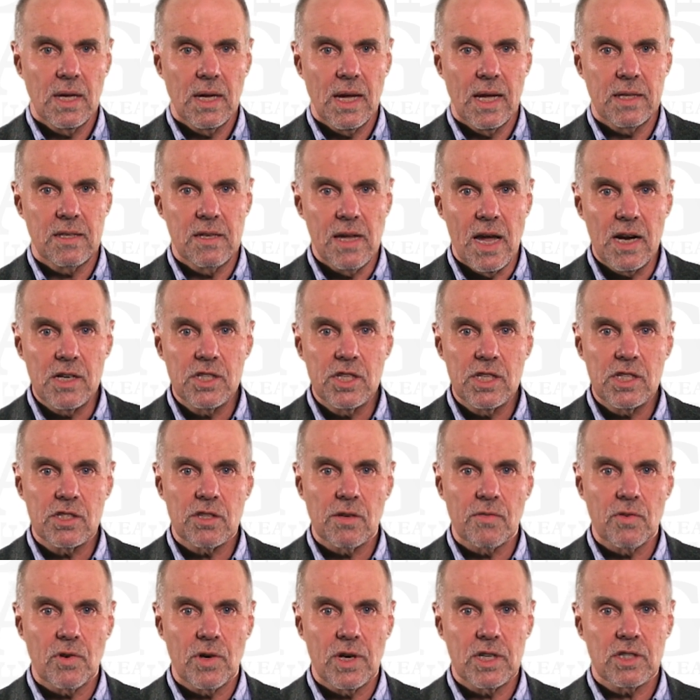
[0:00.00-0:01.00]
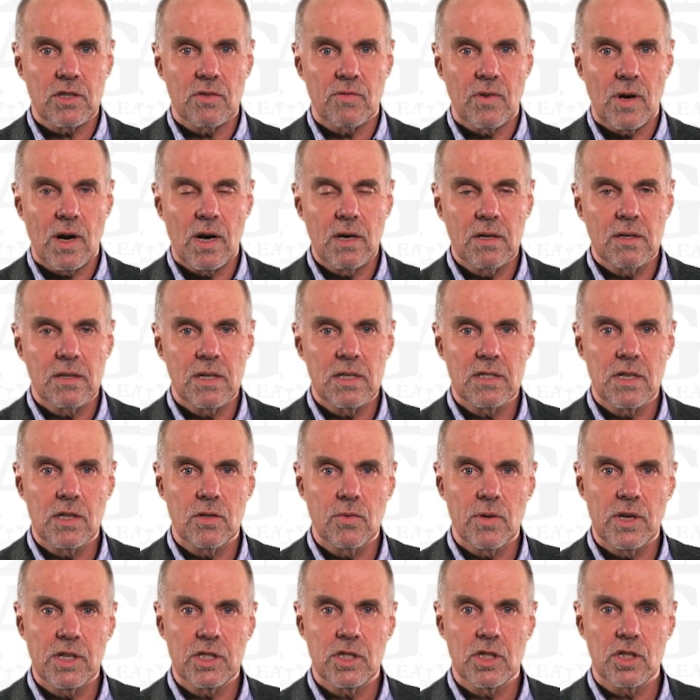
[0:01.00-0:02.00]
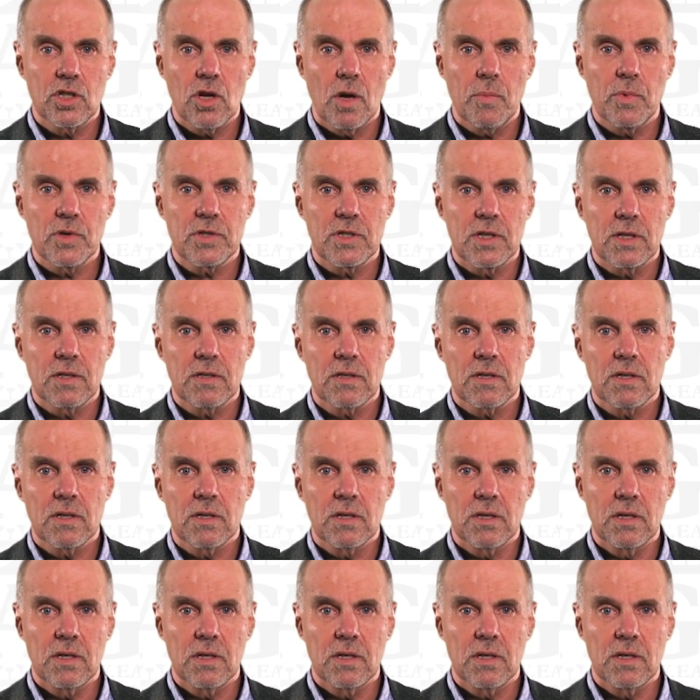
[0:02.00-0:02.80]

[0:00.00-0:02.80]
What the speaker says: At the edges of the reservoir, the situation is opposite.